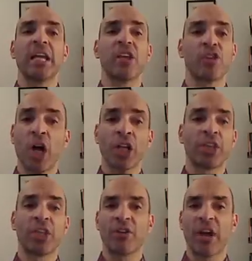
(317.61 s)
is
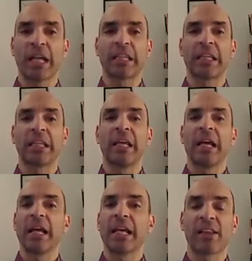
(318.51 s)
not directed
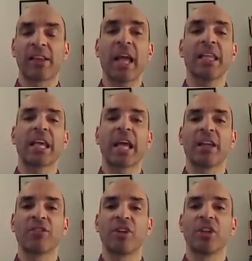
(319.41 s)
against any
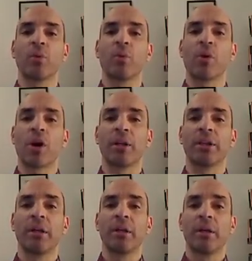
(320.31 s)
country in the world,